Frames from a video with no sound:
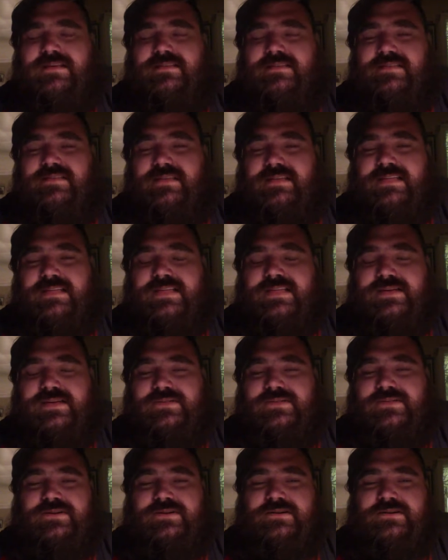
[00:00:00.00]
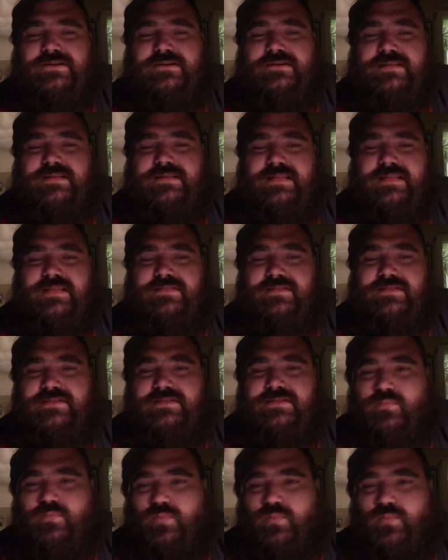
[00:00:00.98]
the killer in the
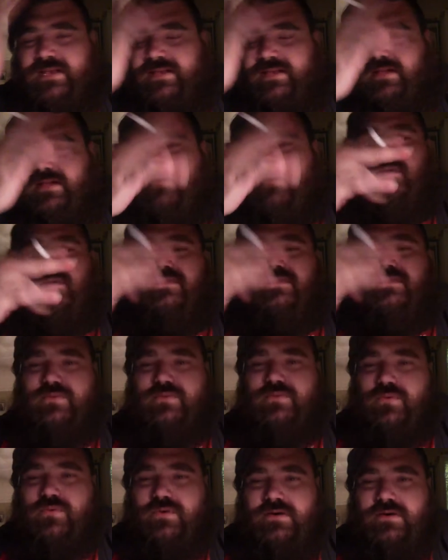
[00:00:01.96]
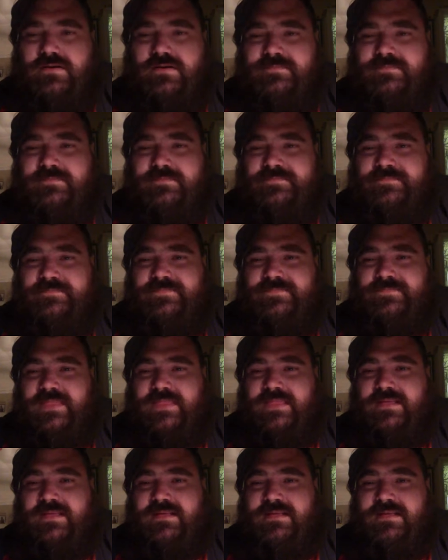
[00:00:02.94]
window of the door,
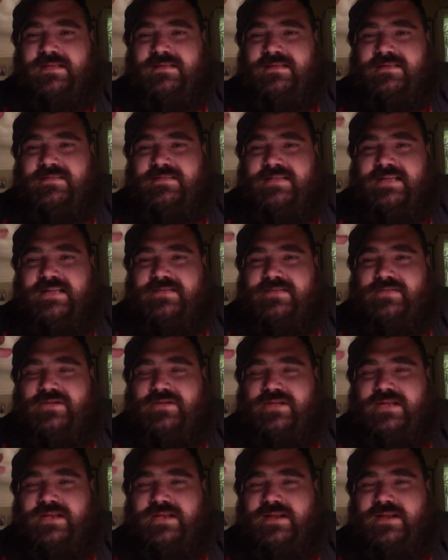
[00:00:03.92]
like looking in